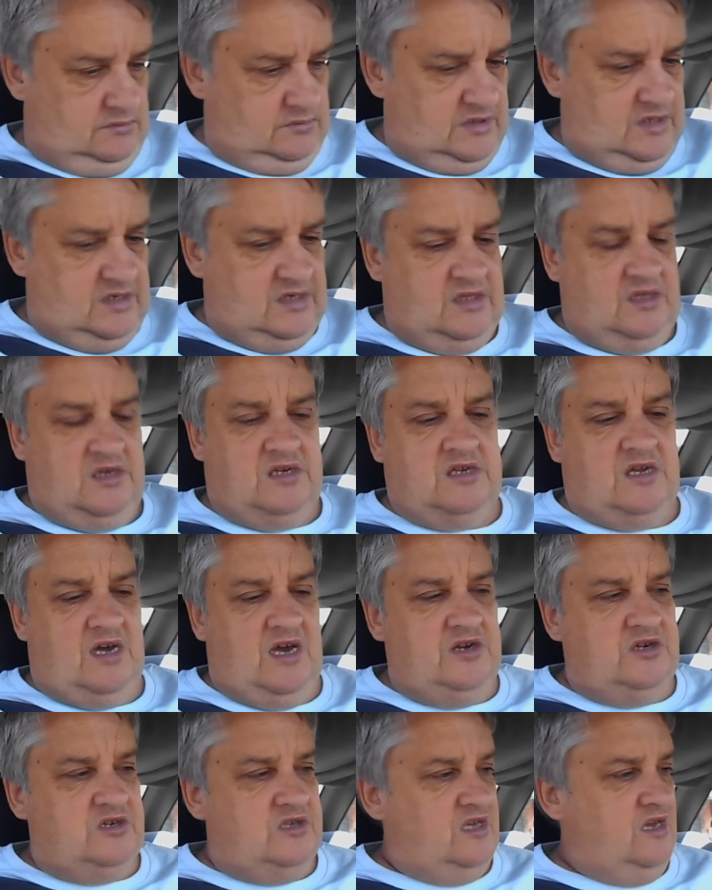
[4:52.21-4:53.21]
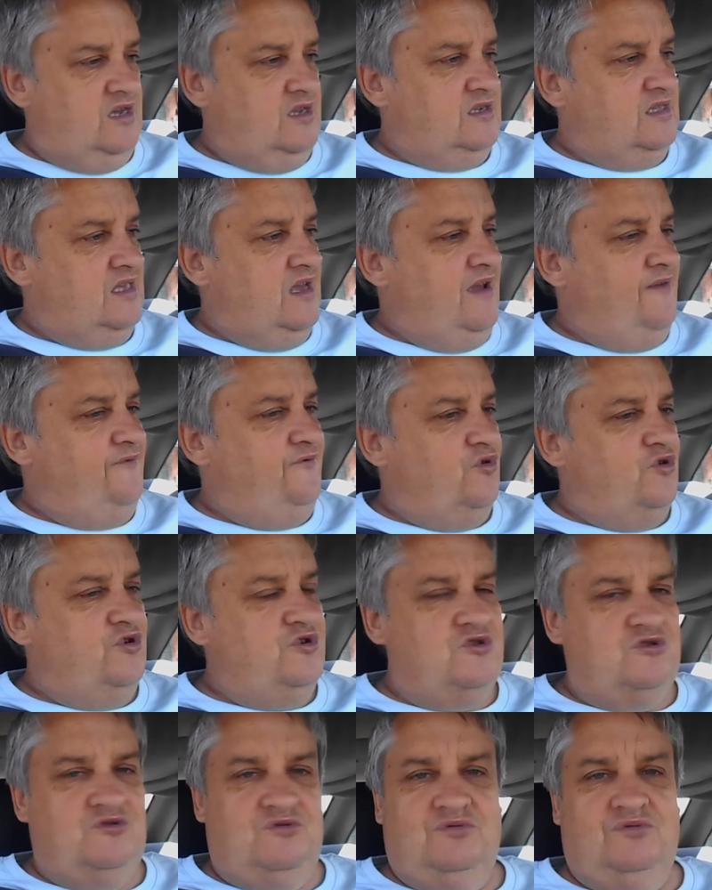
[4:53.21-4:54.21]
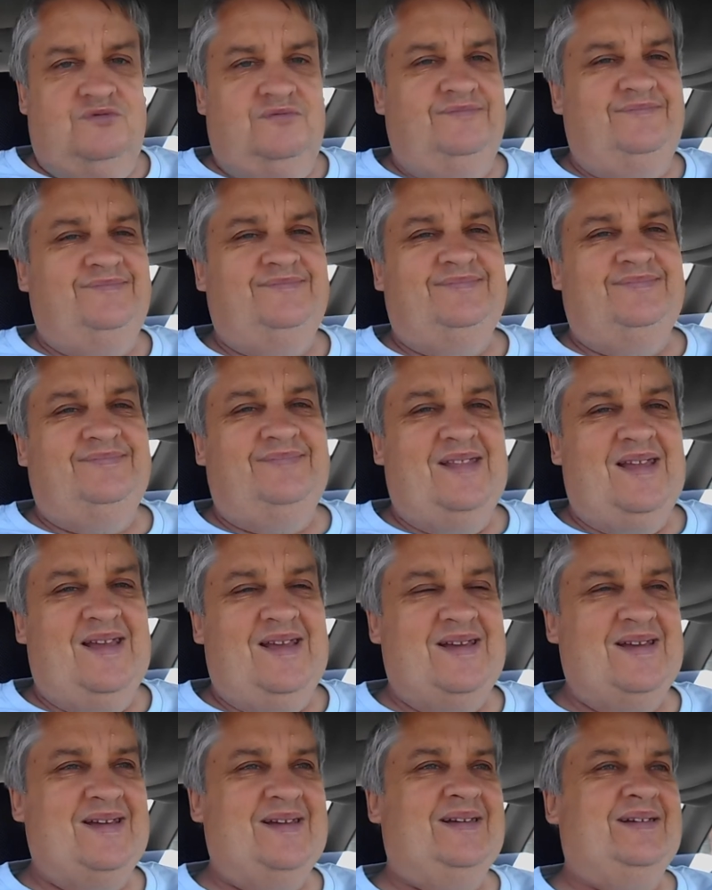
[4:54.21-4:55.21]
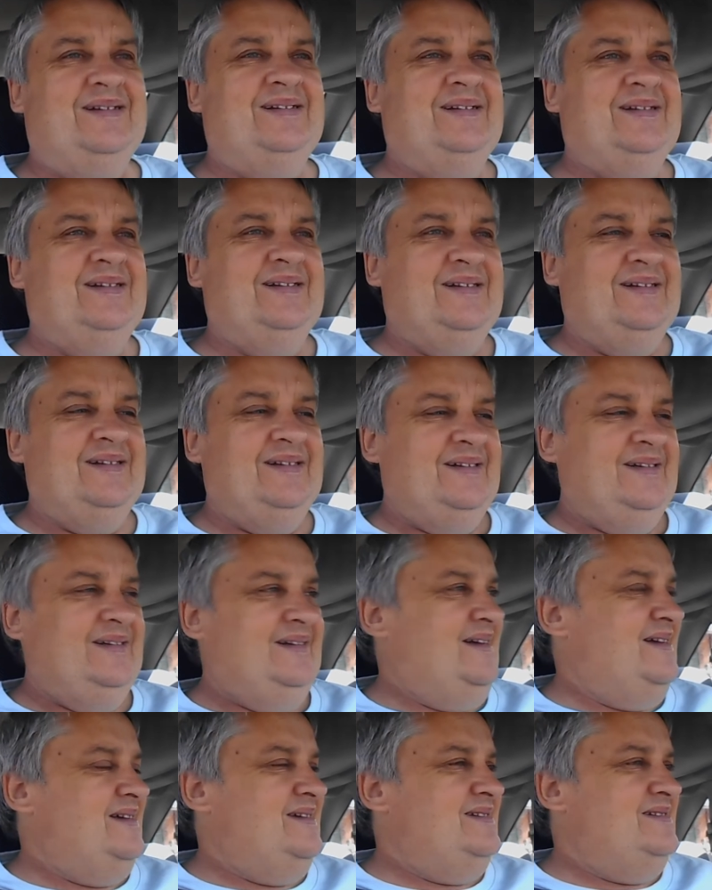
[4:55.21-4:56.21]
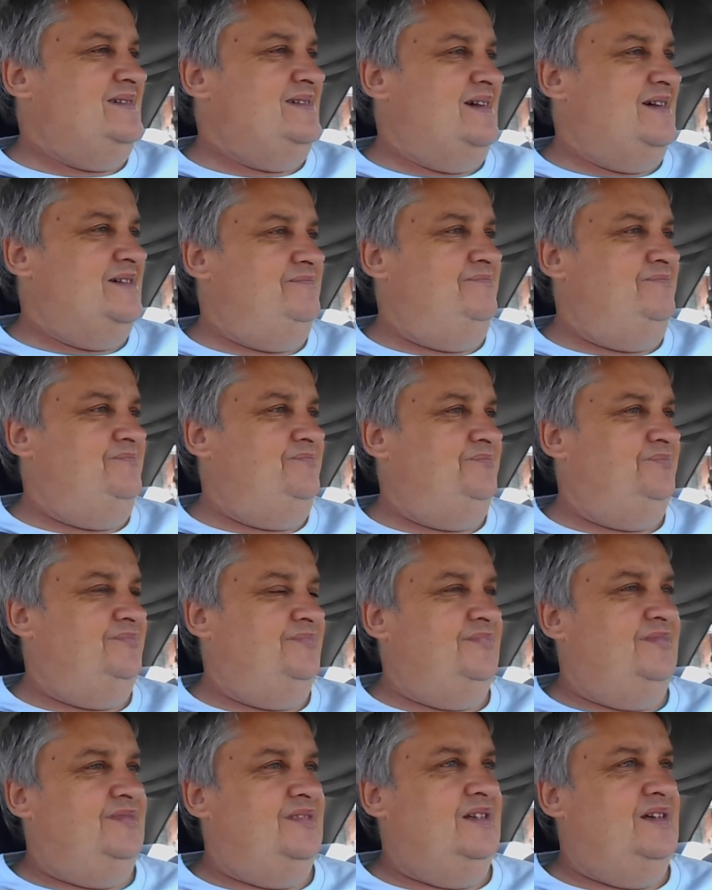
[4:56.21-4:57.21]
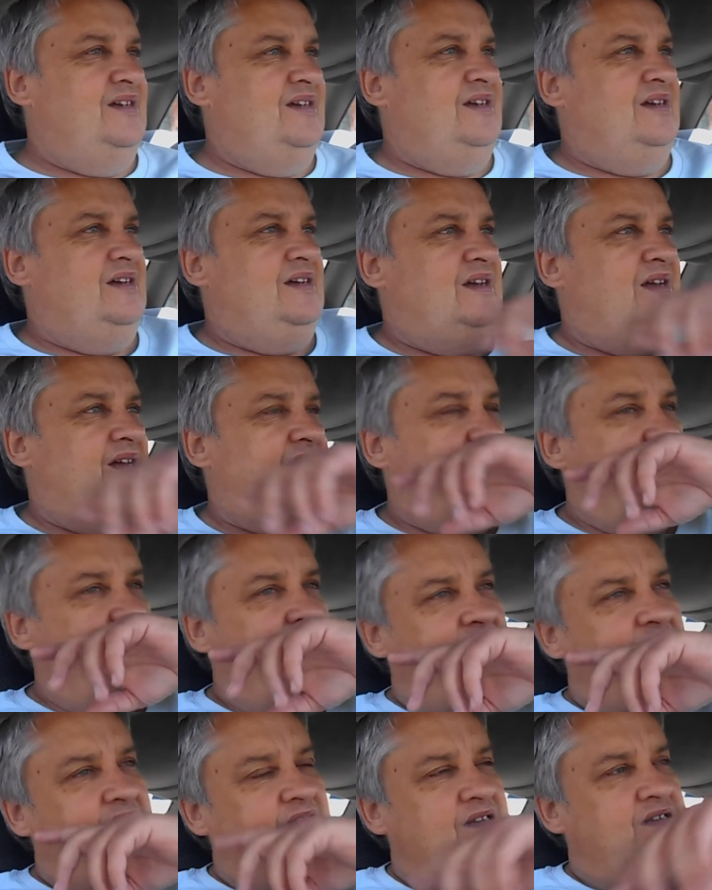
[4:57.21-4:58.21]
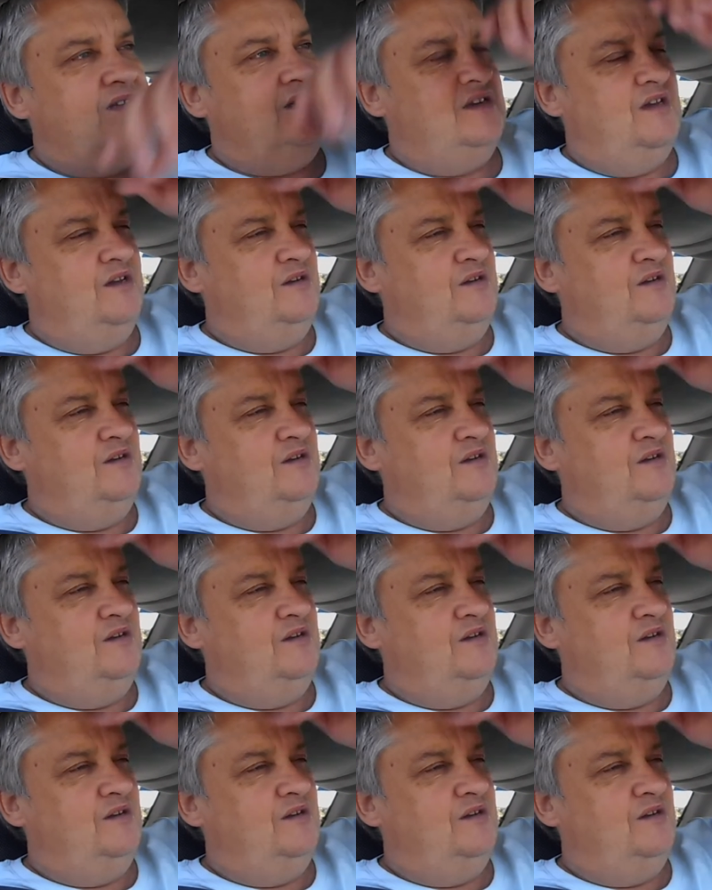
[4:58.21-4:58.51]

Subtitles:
It's the stage there's there for you. And, that's